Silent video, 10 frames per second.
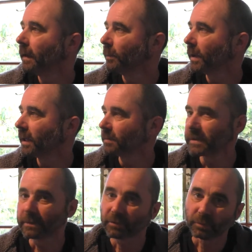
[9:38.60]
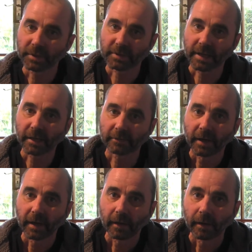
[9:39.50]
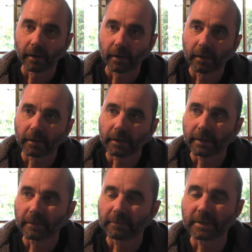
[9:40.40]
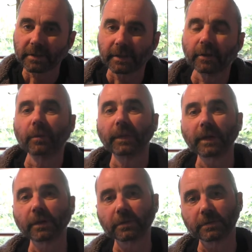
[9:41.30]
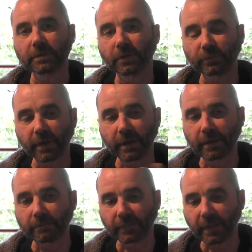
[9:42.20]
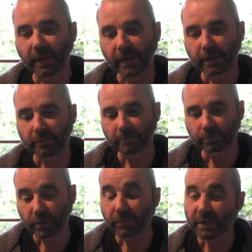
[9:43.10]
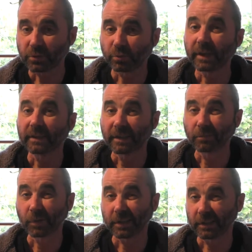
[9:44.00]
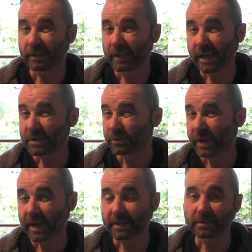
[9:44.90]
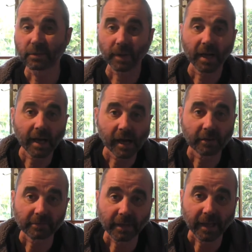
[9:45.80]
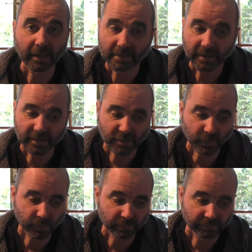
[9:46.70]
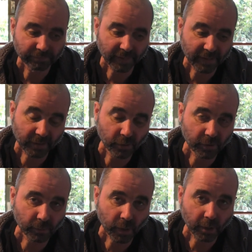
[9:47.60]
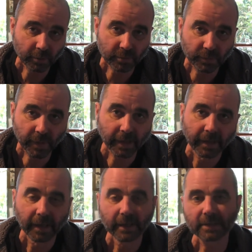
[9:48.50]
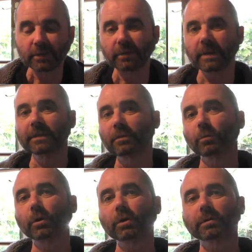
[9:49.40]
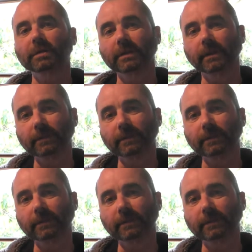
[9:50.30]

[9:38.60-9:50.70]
being upset with myself, I eventually got back on the software and pretty much redid what I did in the last 3 hours in about half an hour. So it kind of blows, but it's not the end of the world, because